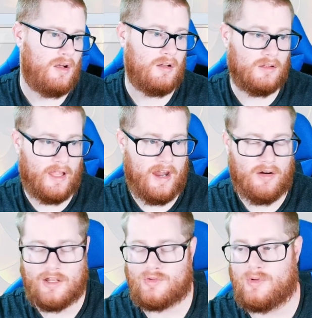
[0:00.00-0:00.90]

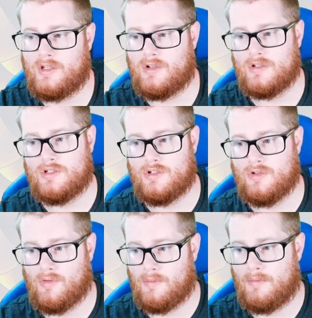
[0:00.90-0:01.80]
Glare is really good
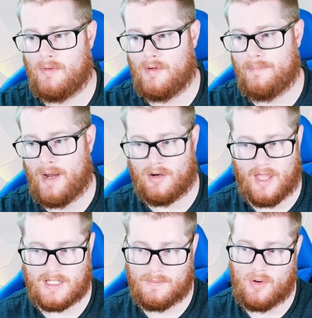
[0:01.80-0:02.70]
to
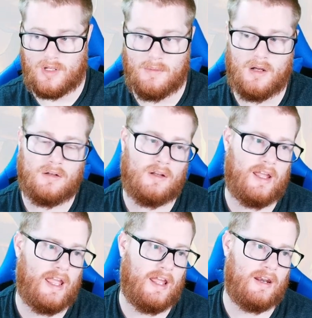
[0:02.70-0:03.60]
paralyze Pokemon,
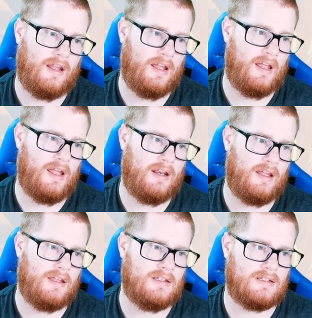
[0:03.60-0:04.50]
and it
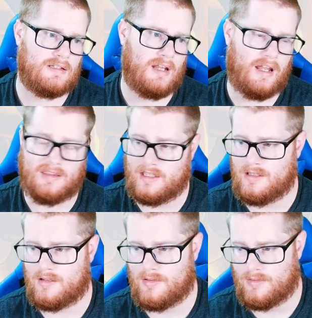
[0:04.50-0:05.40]
is, I
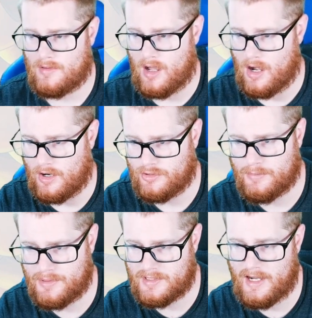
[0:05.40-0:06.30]
think,
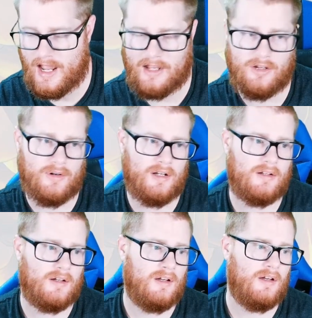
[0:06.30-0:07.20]
100% accurate.
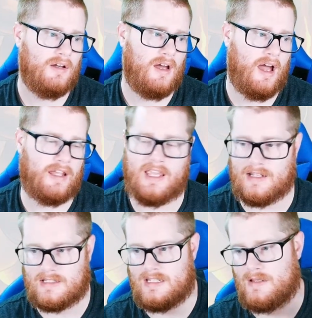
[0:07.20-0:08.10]
I
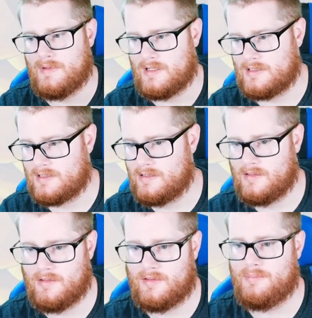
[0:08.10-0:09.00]
can't see because
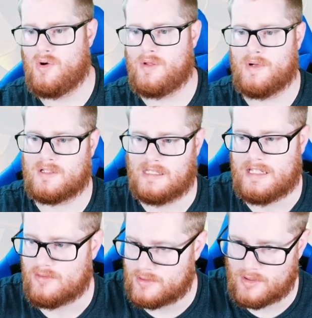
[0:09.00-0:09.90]
the Pokemon's
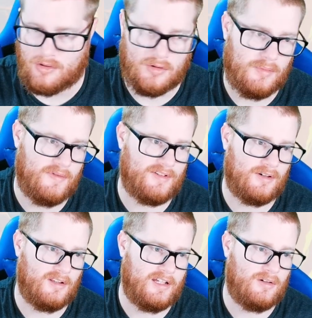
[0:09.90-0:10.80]
illegal, so all the moves
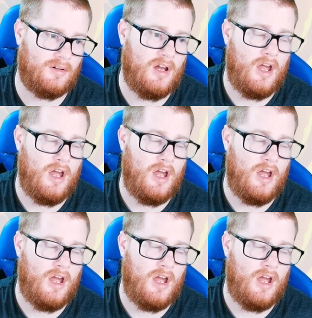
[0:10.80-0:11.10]
are illegal.